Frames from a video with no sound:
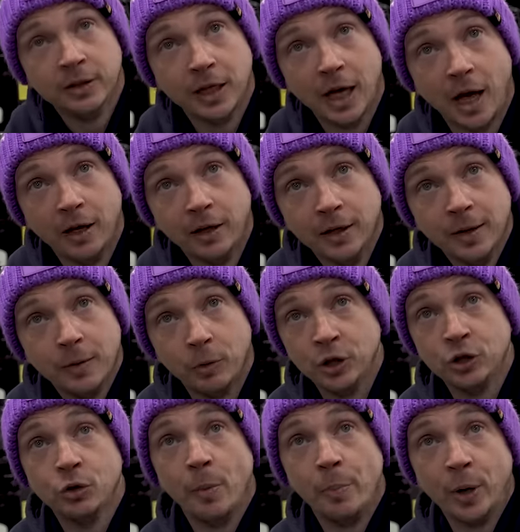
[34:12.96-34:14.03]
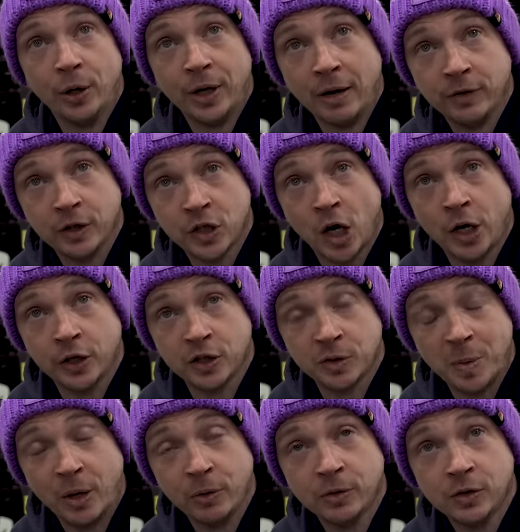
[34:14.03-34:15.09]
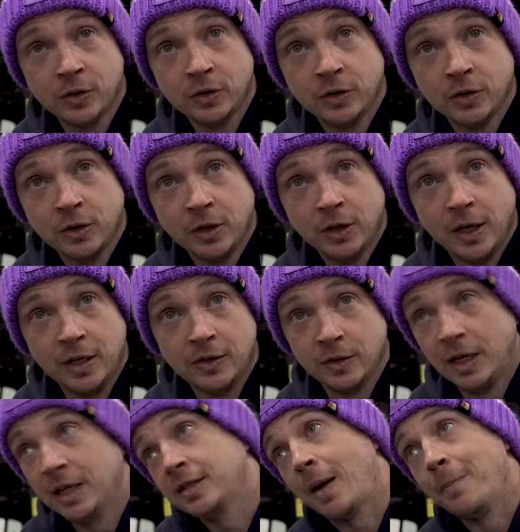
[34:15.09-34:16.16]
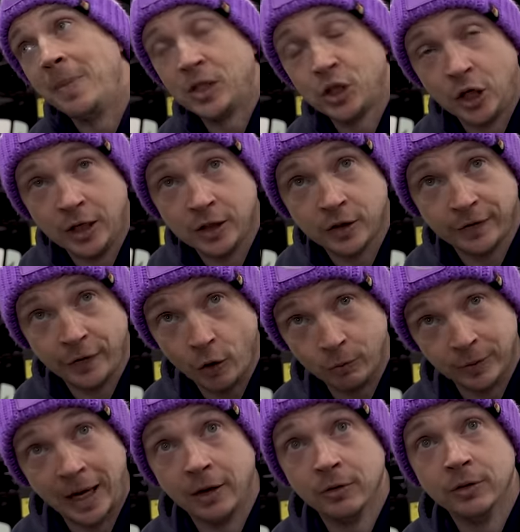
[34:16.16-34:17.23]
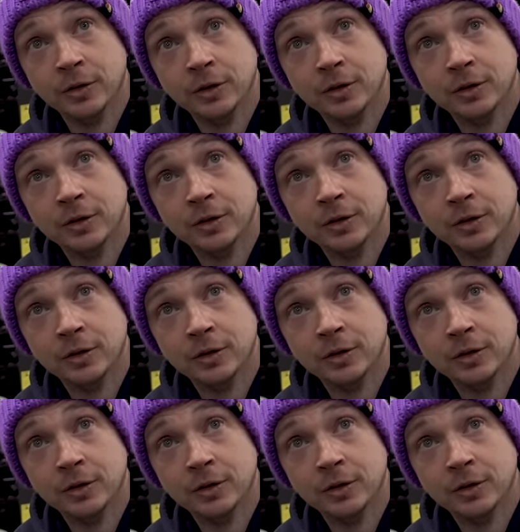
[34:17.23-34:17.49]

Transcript: Yeah when you do a burnout, the tyre smokes. Is, yeah. is that Michelin's fault now?